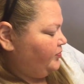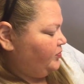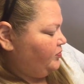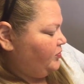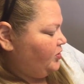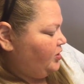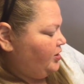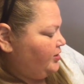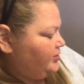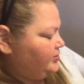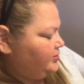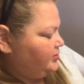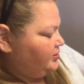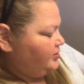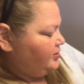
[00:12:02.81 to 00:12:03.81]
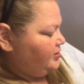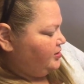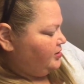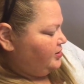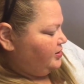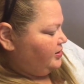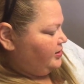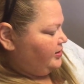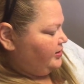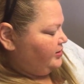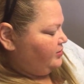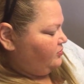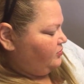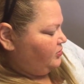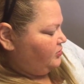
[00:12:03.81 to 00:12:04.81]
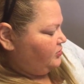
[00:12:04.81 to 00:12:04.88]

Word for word: Not, I don't